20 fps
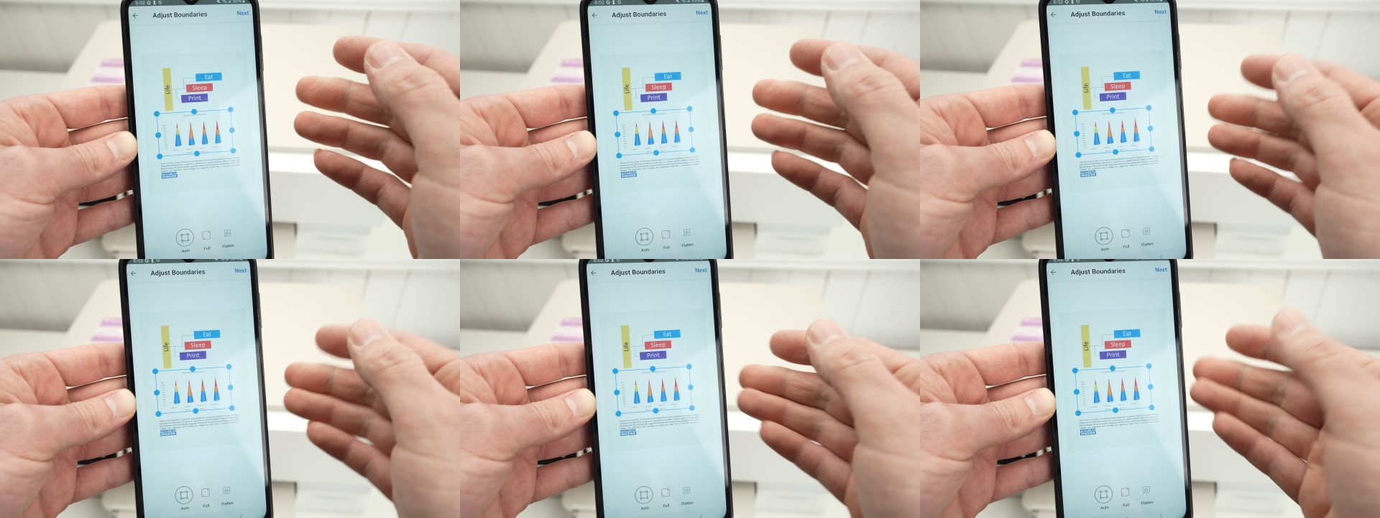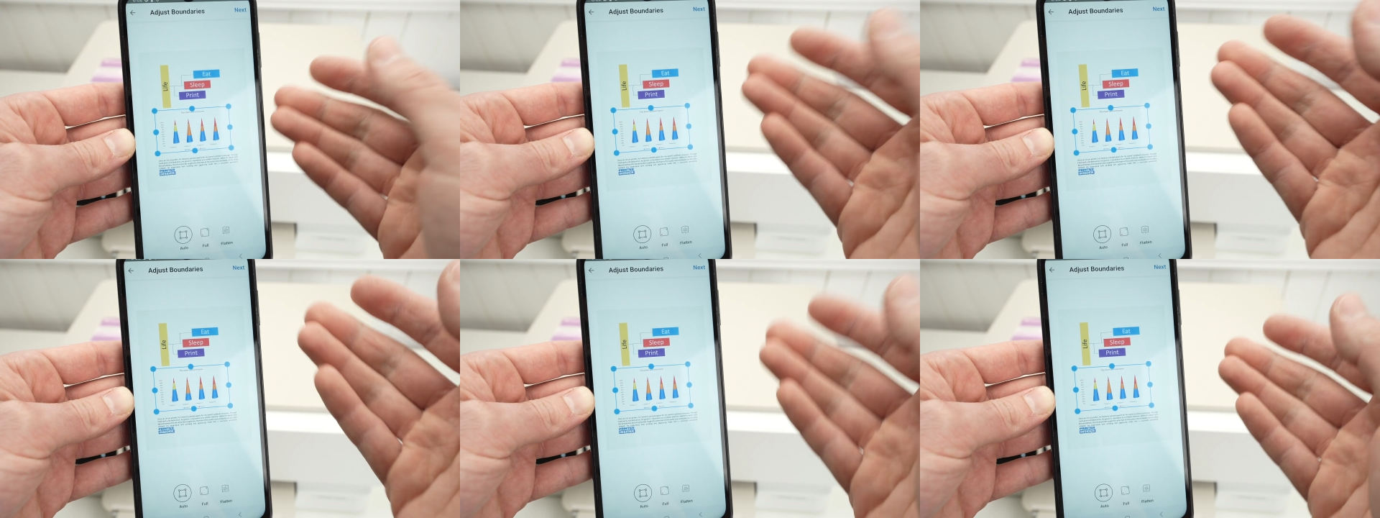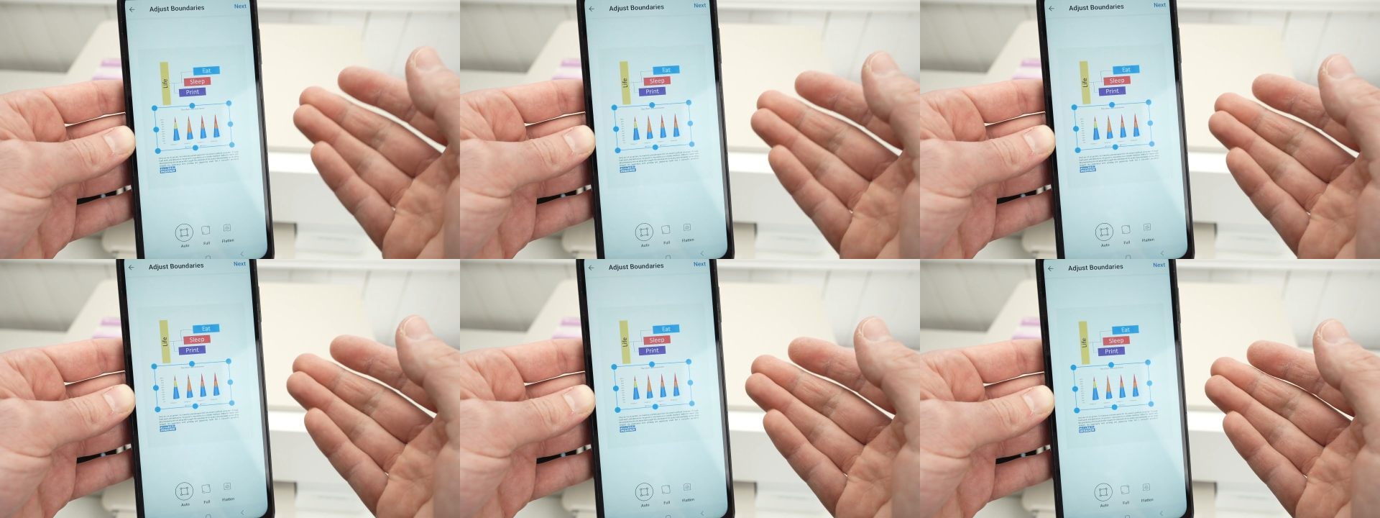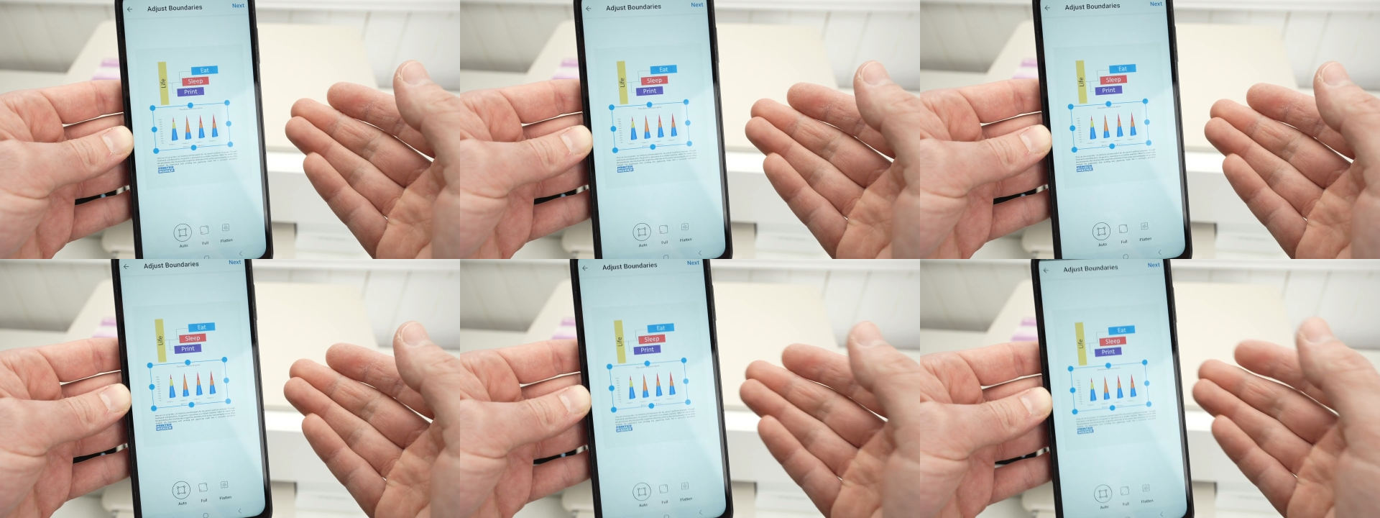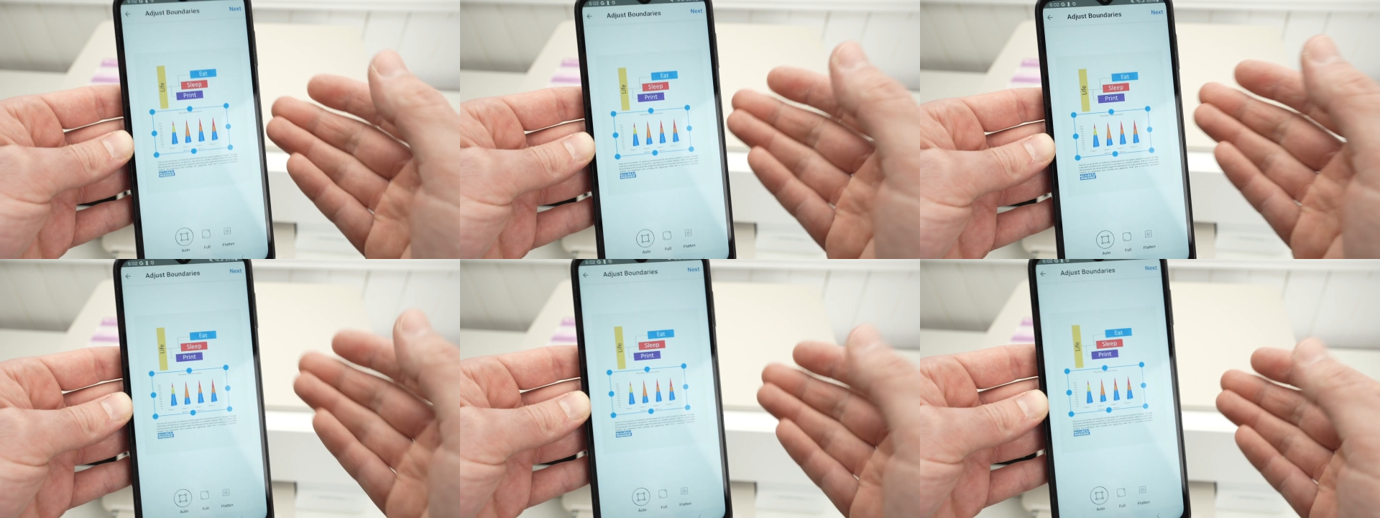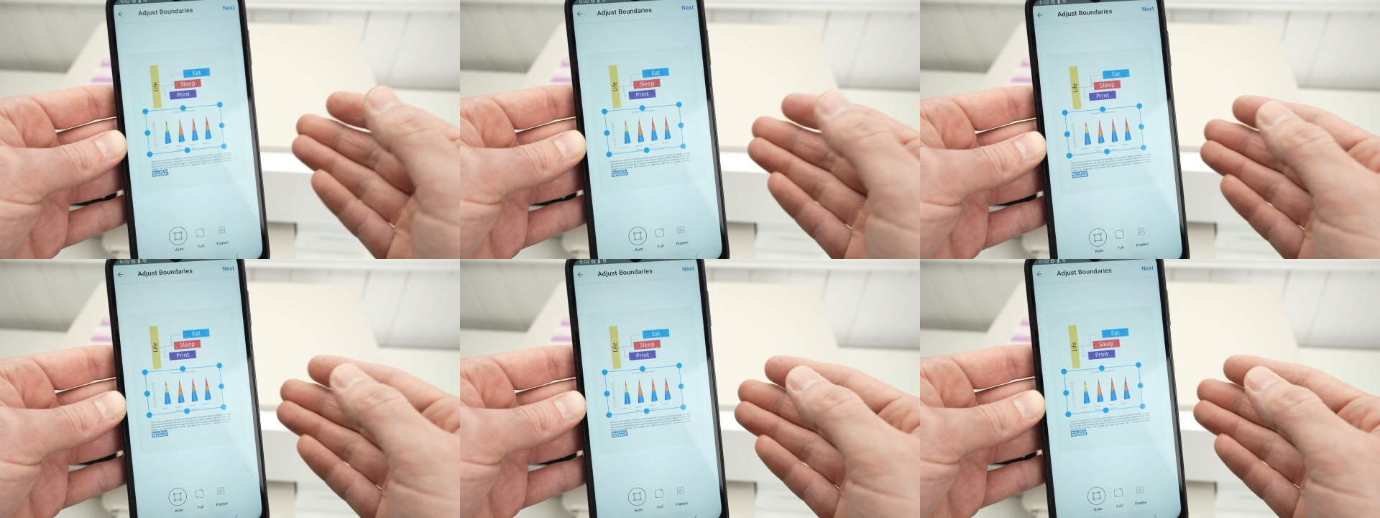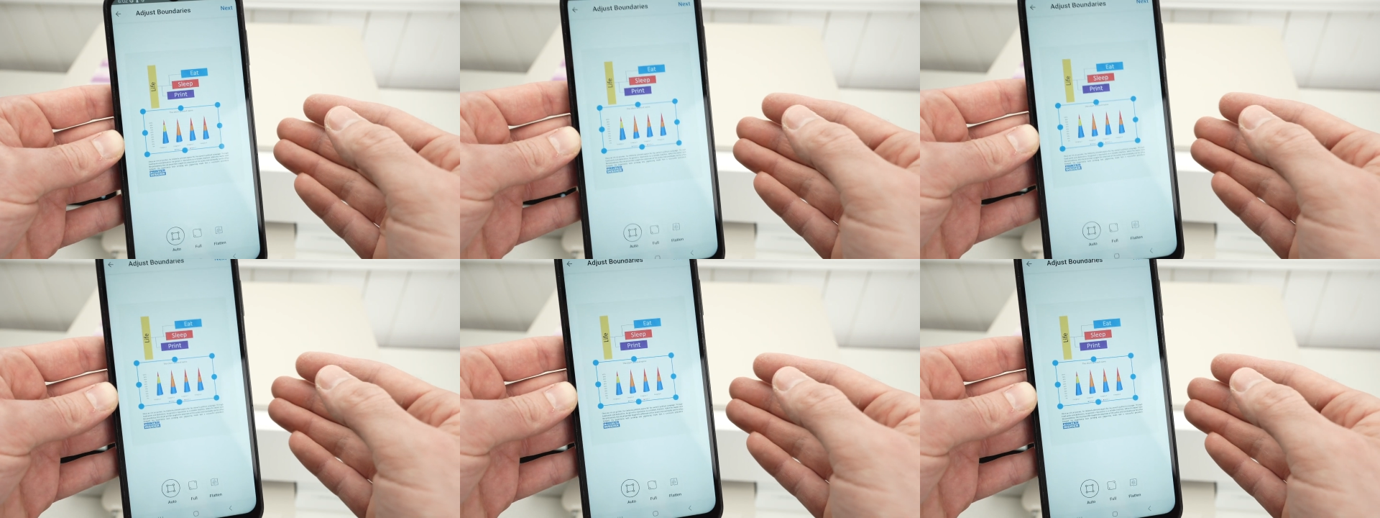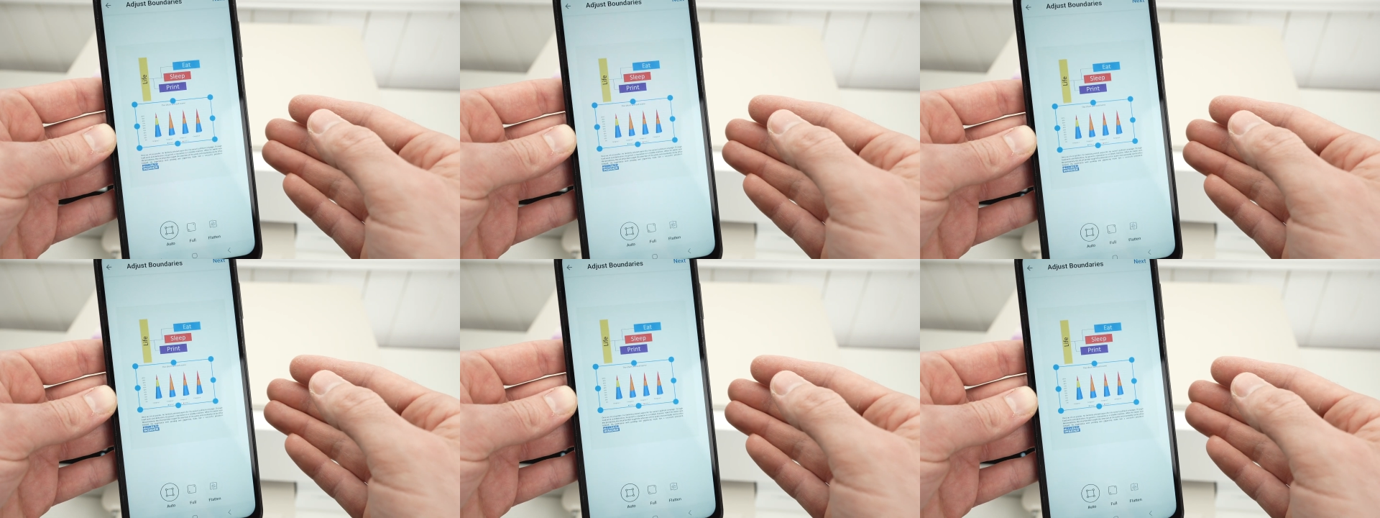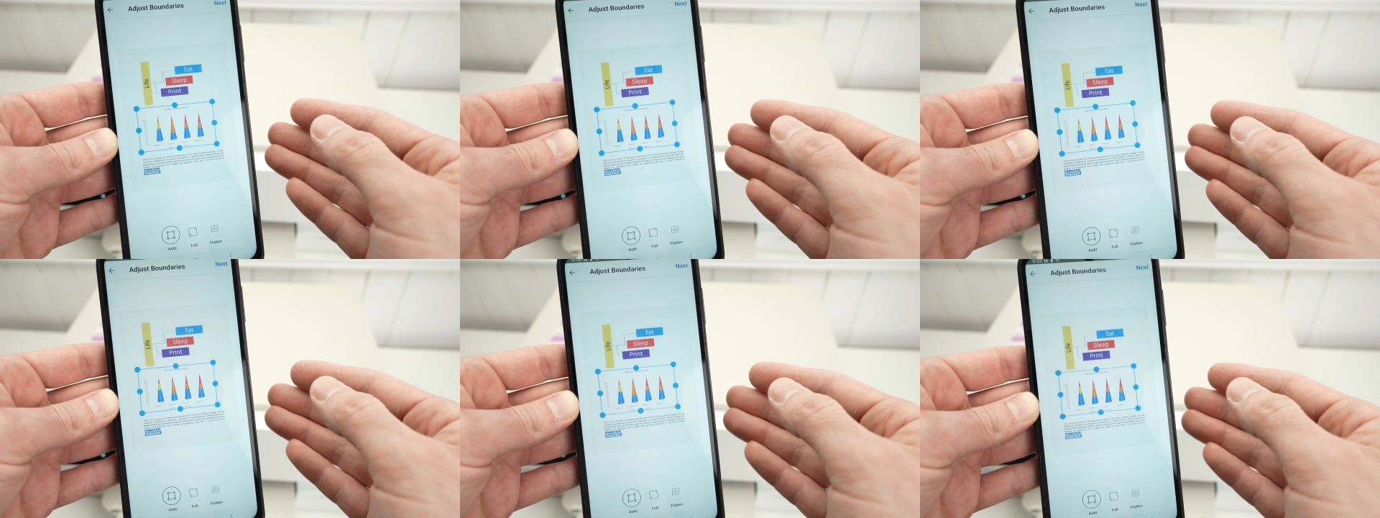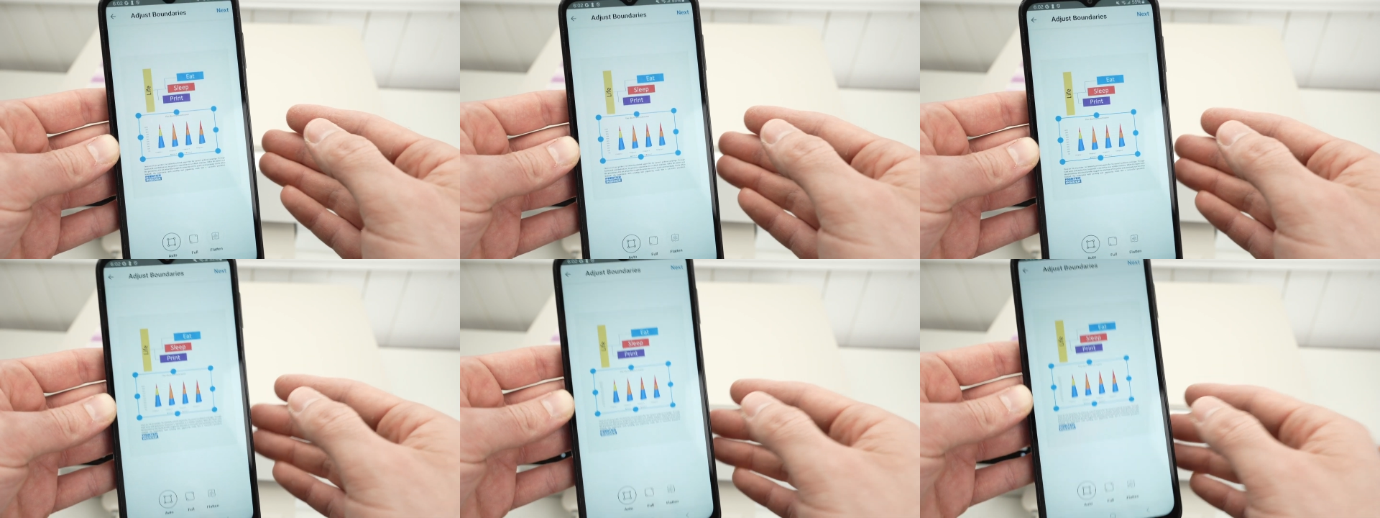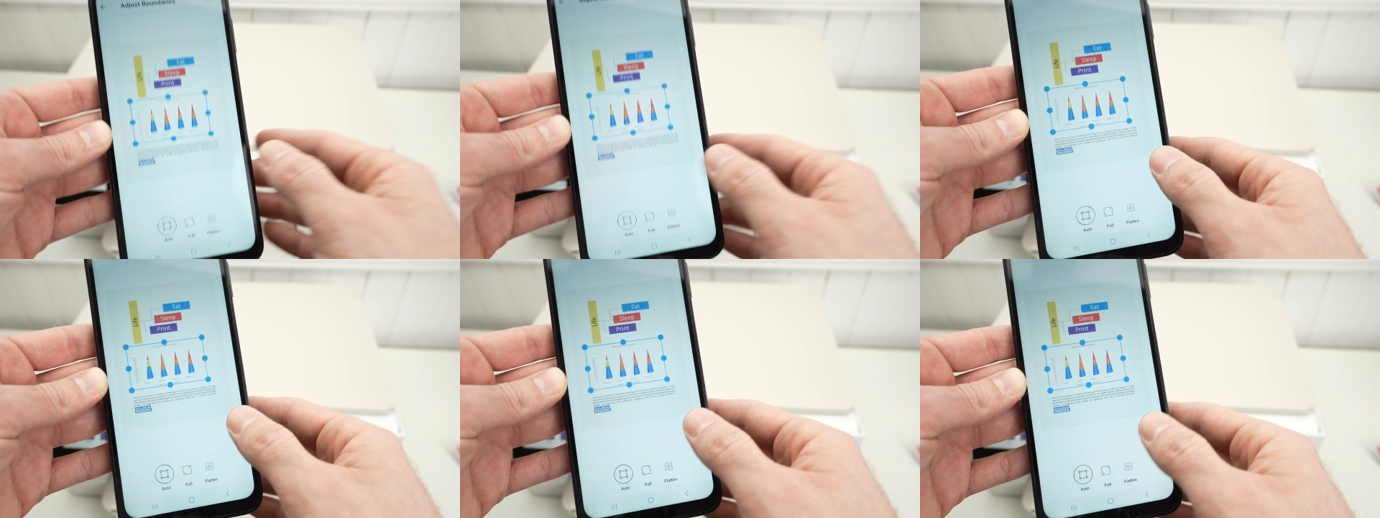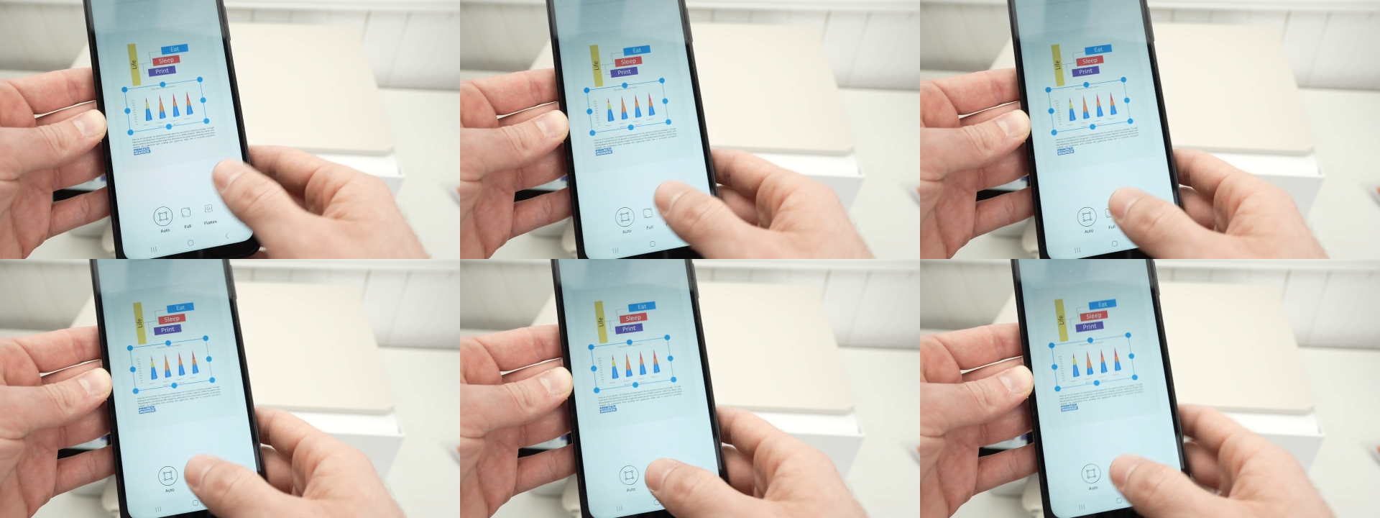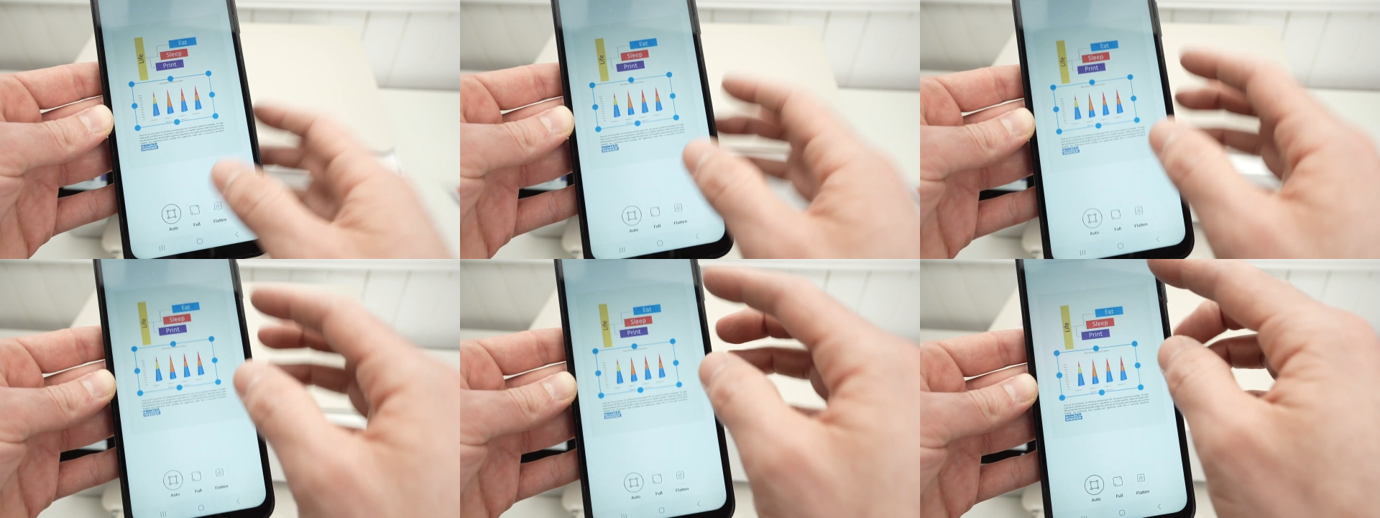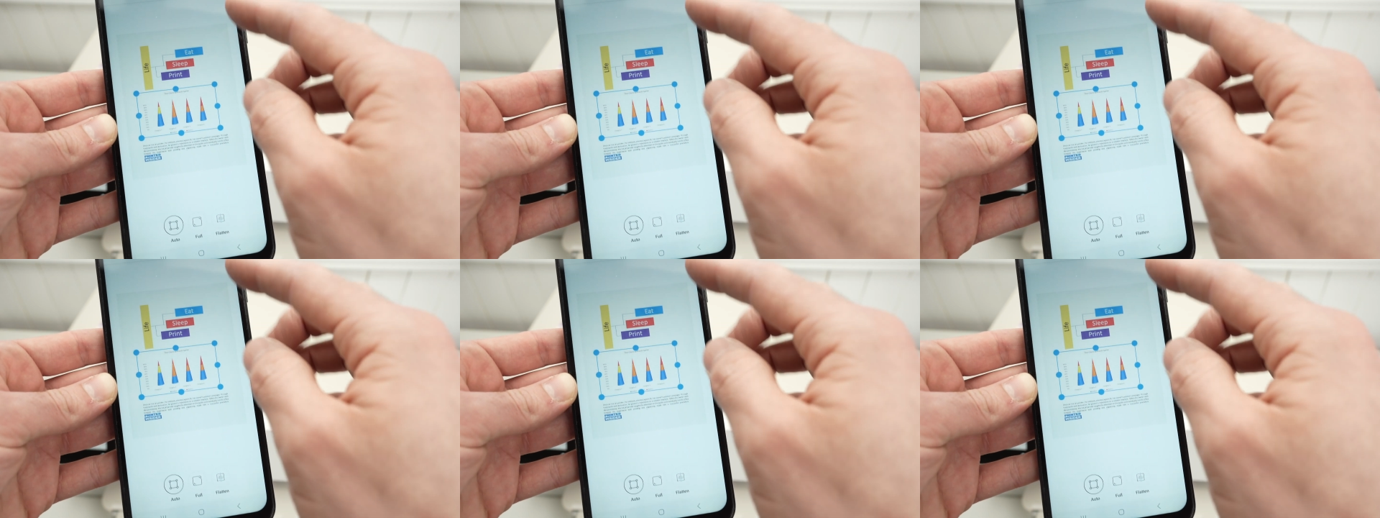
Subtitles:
Nobody's mouth can be seen.